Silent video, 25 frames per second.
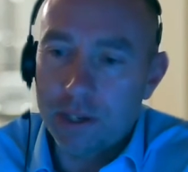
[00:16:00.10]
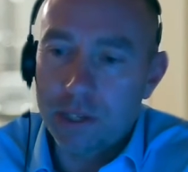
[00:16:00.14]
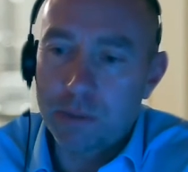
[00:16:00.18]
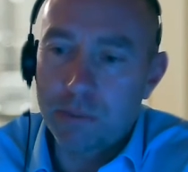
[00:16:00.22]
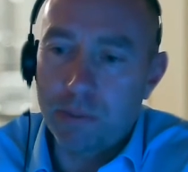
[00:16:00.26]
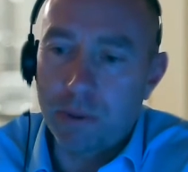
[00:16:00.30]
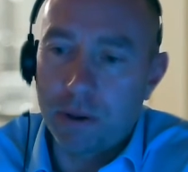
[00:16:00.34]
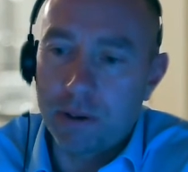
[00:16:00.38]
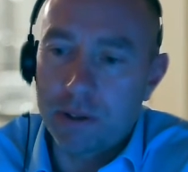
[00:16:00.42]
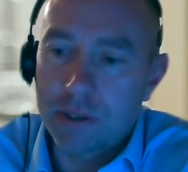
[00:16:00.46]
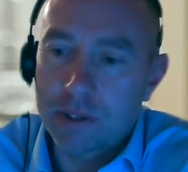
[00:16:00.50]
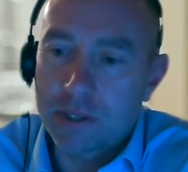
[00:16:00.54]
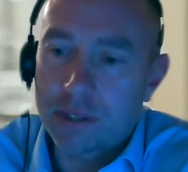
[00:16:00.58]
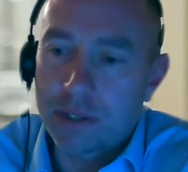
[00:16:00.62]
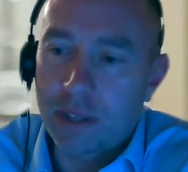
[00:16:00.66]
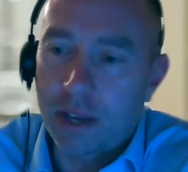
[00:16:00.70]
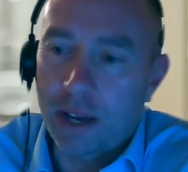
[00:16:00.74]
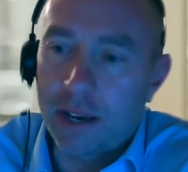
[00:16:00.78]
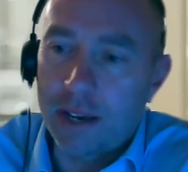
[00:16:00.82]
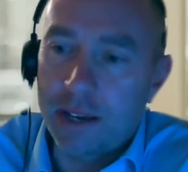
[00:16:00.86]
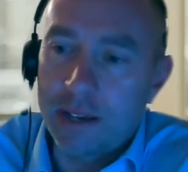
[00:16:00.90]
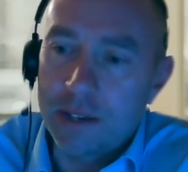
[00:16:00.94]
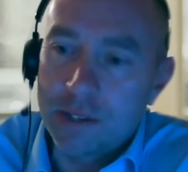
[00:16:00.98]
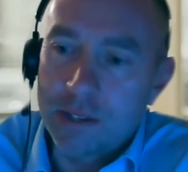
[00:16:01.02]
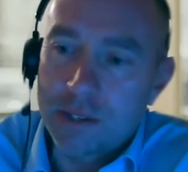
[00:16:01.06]
experience.
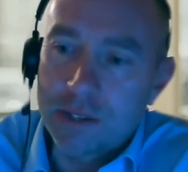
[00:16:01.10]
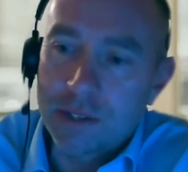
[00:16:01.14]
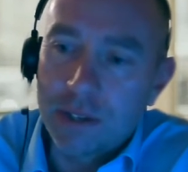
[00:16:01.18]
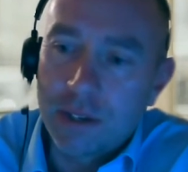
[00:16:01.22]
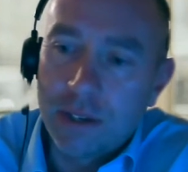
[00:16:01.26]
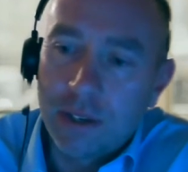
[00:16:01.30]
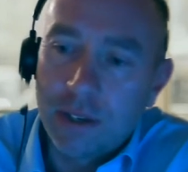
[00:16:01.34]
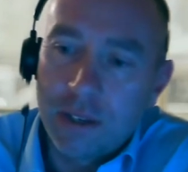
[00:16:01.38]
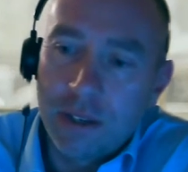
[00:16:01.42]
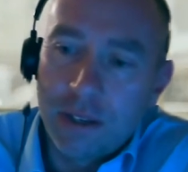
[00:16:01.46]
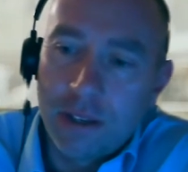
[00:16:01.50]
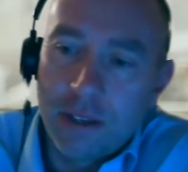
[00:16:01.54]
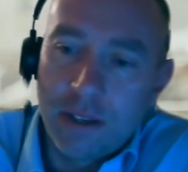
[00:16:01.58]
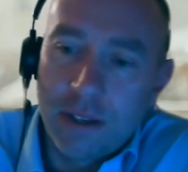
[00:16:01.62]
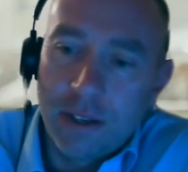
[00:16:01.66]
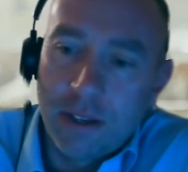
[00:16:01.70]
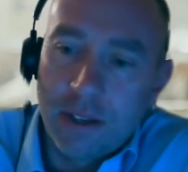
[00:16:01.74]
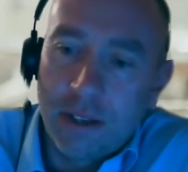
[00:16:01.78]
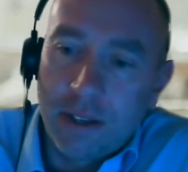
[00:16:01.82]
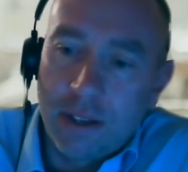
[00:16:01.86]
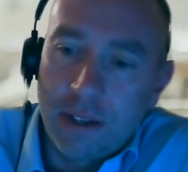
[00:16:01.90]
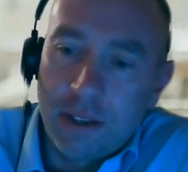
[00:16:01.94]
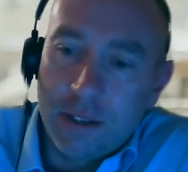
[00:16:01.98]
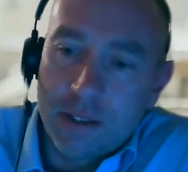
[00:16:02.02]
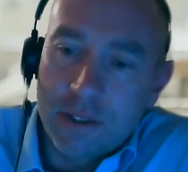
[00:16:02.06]
That is
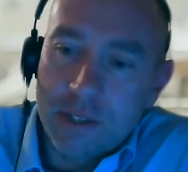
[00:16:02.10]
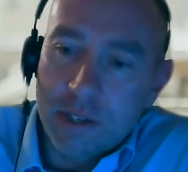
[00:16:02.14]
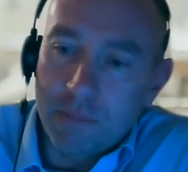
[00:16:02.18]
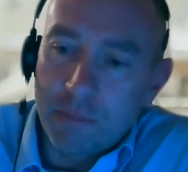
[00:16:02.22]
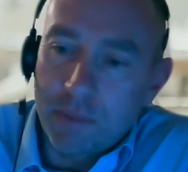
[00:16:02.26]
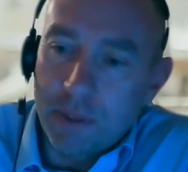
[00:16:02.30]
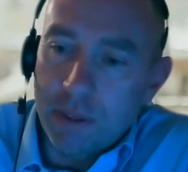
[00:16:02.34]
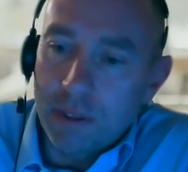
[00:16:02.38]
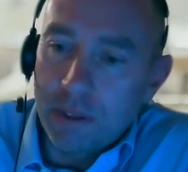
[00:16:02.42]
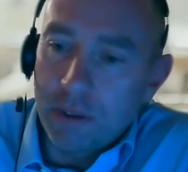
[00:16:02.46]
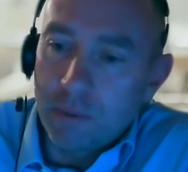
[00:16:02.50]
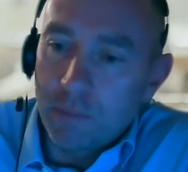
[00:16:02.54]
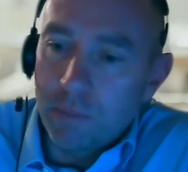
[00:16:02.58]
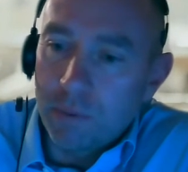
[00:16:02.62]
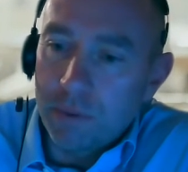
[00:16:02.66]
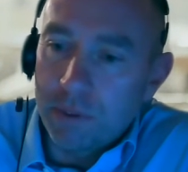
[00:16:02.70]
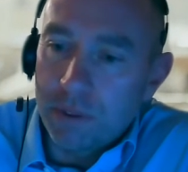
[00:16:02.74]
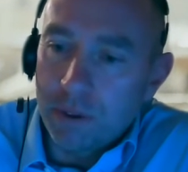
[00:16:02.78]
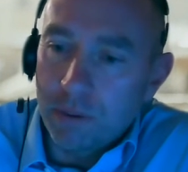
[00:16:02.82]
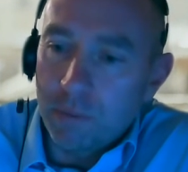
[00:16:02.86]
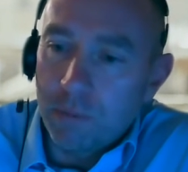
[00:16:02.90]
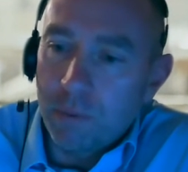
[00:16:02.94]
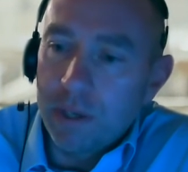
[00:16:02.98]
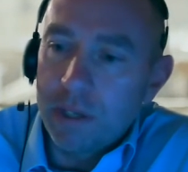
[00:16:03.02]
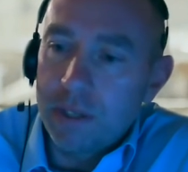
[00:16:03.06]
something
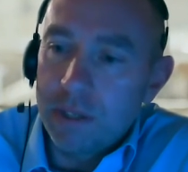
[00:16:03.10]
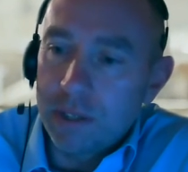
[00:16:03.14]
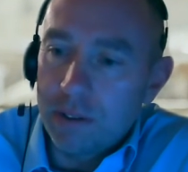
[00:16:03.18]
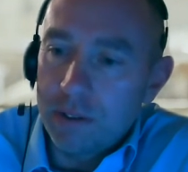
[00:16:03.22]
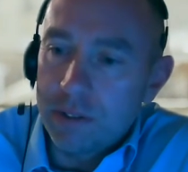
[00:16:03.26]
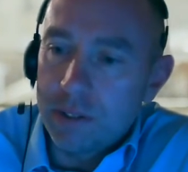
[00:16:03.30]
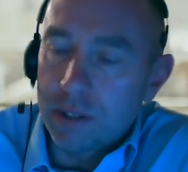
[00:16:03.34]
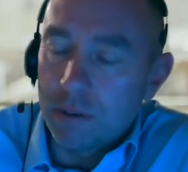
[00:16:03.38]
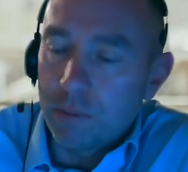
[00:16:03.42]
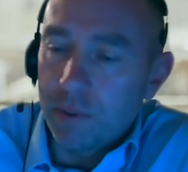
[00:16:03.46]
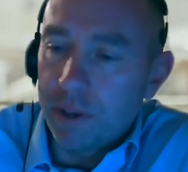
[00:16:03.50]
that we do.